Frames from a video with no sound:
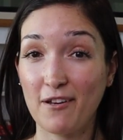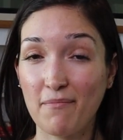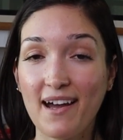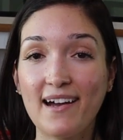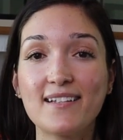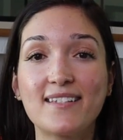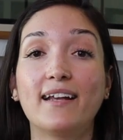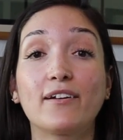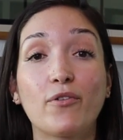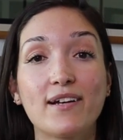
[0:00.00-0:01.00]
Maas,
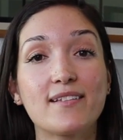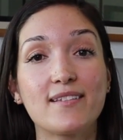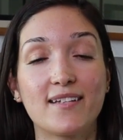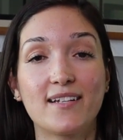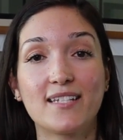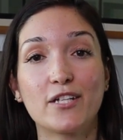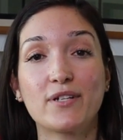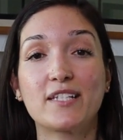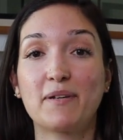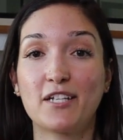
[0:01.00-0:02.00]
and Crescent City
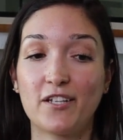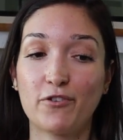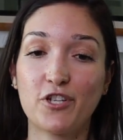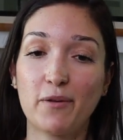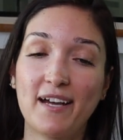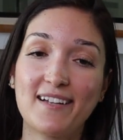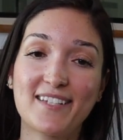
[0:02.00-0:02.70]
series by Sarah J. Maas.